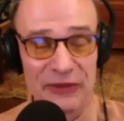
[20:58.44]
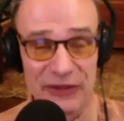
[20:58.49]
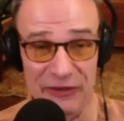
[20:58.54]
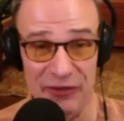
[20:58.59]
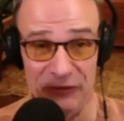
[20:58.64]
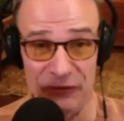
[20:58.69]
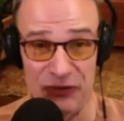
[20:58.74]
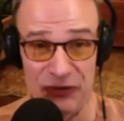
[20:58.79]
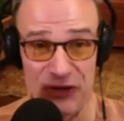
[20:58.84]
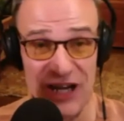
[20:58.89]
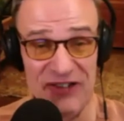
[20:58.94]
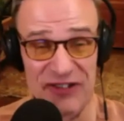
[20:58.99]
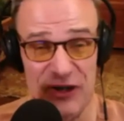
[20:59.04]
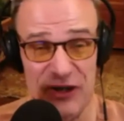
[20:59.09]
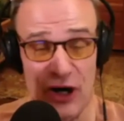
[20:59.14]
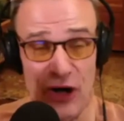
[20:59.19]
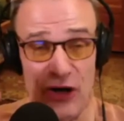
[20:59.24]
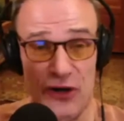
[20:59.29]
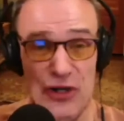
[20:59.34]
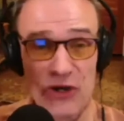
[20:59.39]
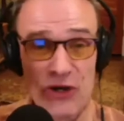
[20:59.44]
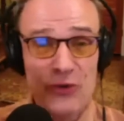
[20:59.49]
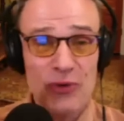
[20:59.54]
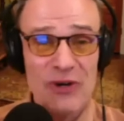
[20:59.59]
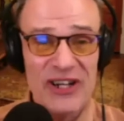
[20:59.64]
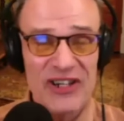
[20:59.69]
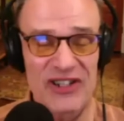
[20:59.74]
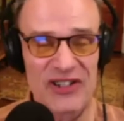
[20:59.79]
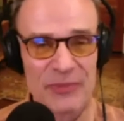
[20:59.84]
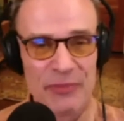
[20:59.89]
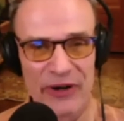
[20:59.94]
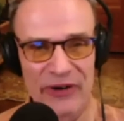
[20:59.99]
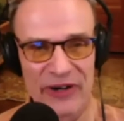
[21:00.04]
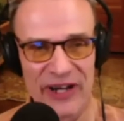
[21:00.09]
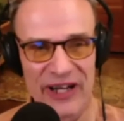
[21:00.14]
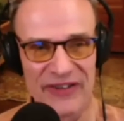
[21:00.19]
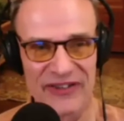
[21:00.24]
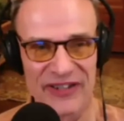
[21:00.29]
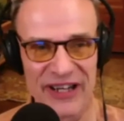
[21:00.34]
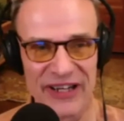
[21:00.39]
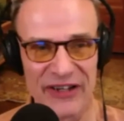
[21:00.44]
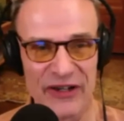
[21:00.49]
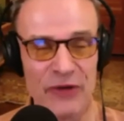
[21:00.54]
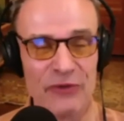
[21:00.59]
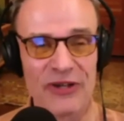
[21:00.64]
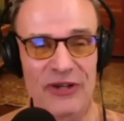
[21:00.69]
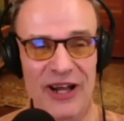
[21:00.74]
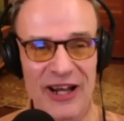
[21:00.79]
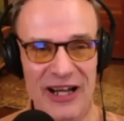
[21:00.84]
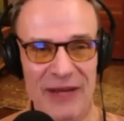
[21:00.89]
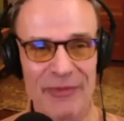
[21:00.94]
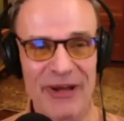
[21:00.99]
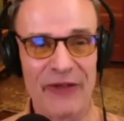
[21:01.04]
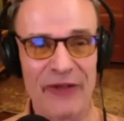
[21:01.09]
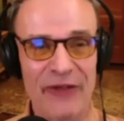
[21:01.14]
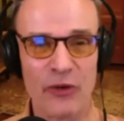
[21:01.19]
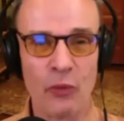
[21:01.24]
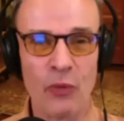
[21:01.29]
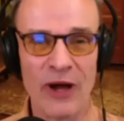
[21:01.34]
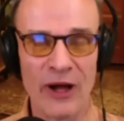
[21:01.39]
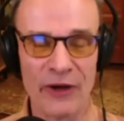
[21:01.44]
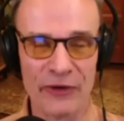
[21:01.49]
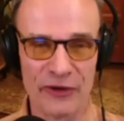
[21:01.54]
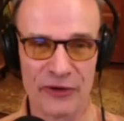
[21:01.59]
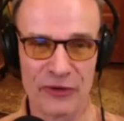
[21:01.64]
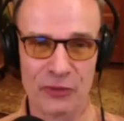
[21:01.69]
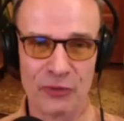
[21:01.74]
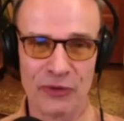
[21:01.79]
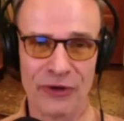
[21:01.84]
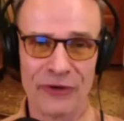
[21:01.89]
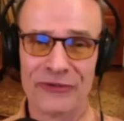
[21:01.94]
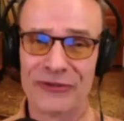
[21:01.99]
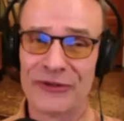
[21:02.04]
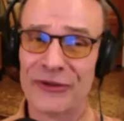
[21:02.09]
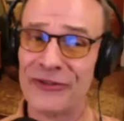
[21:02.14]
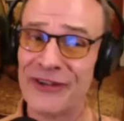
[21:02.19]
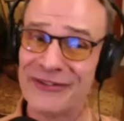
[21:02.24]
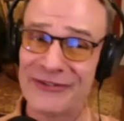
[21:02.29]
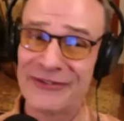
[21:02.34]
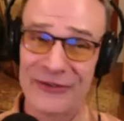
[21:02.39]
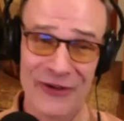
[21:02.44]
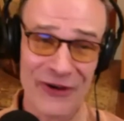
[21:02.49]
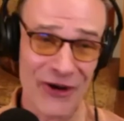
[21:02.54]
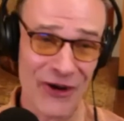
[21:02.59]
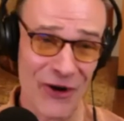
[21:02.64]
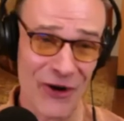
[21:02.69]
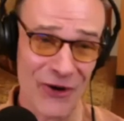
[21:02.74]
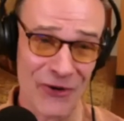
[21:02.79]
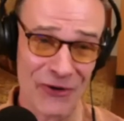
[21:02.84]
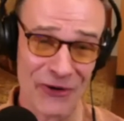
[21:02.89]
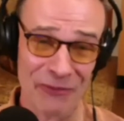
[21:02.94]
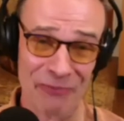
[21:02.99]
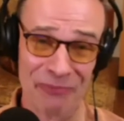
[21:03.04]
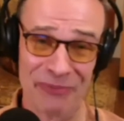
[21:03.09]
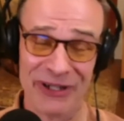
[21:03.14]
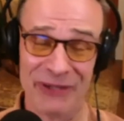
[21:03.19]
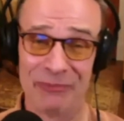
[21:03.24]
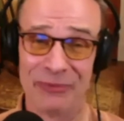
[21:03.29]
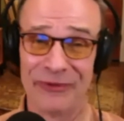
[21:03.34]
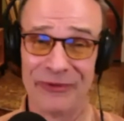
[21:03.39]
Jason, are you experiencing, you talk about the wellness world. So these are the yoga people.